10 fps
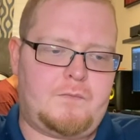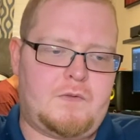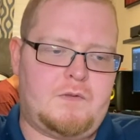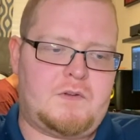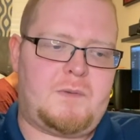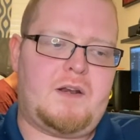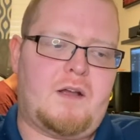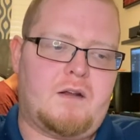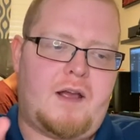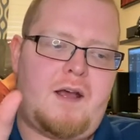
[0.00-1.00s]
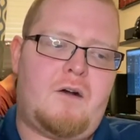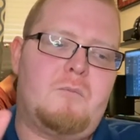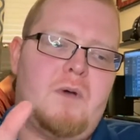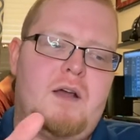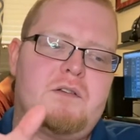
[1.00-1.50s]
depending on how
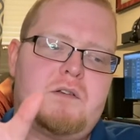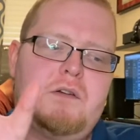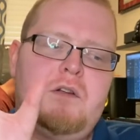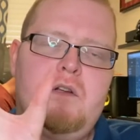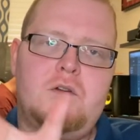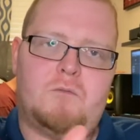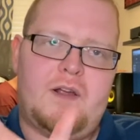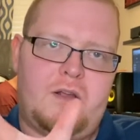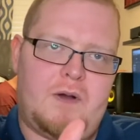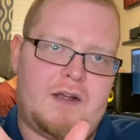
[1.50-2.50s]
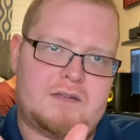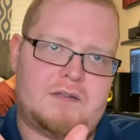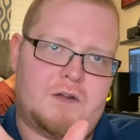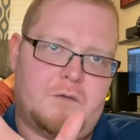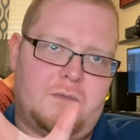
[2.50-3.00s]
much
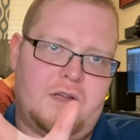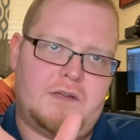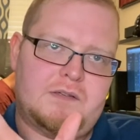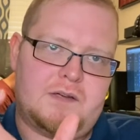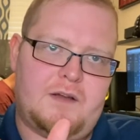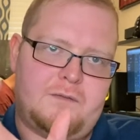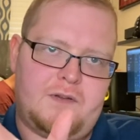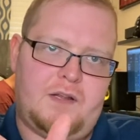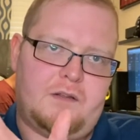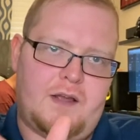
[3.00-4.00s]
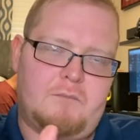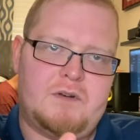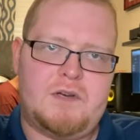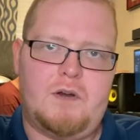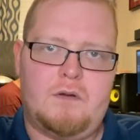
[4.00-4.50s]
radioisotope is left in that
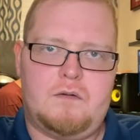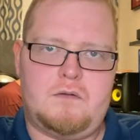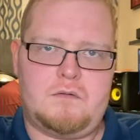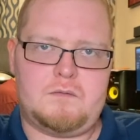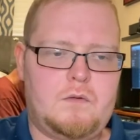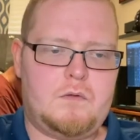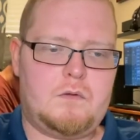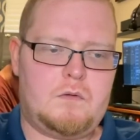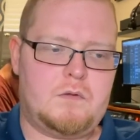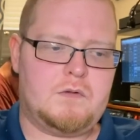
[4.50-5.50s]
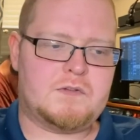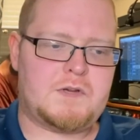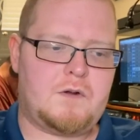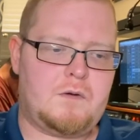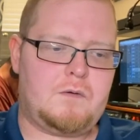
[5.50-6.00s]
material.
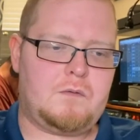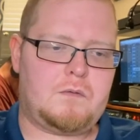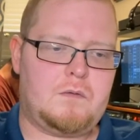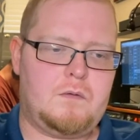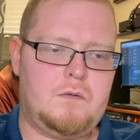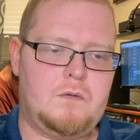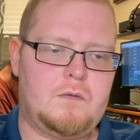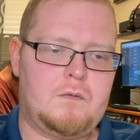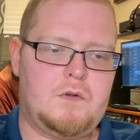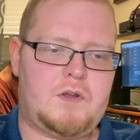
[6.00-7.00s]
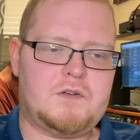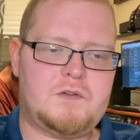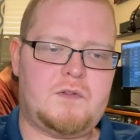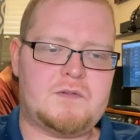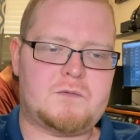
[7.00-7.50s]
So you can
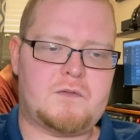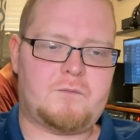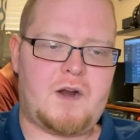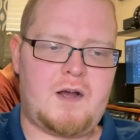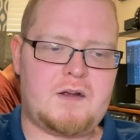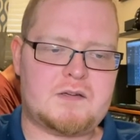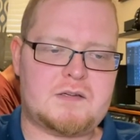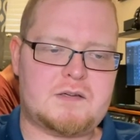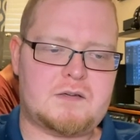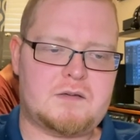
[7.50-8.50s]
do this with rocks,